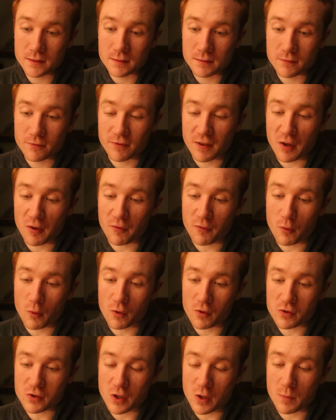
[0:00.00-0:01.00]
Fear
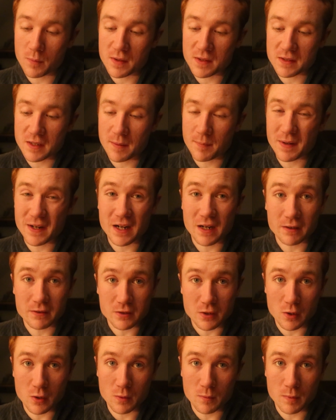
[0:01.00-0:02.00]
Force opens up in
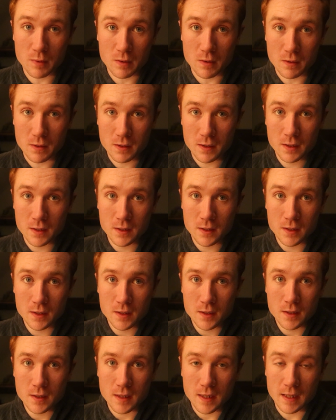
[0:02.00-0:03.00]
October,
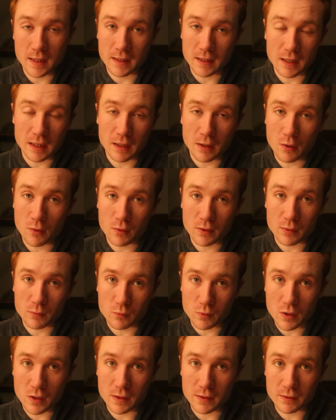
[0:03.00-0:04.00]
and they only
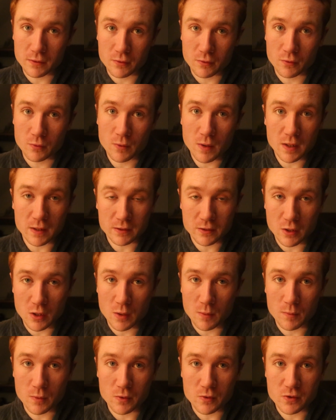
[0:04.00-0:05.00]
run through
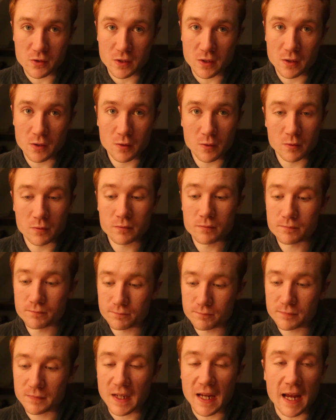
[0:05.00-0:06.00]
October, so
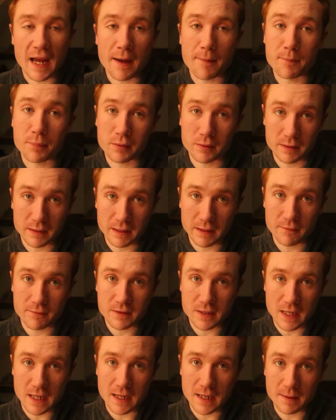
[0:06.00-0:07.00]
they have plenty of
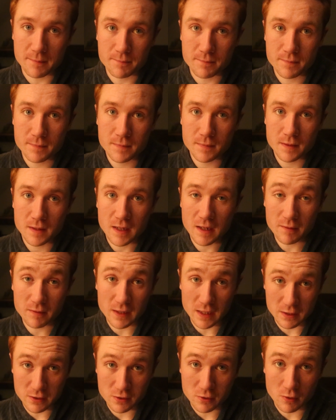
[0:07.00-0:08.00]
time if
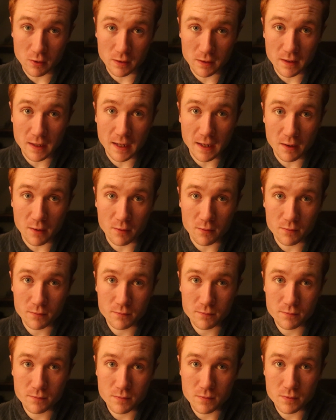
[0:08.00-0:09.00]
they start now.
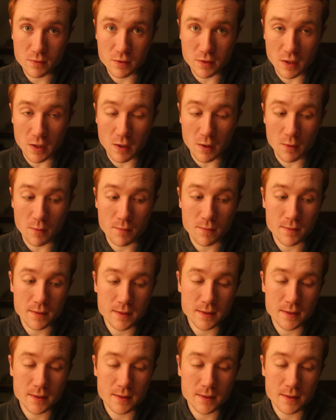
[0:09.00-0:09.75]
So,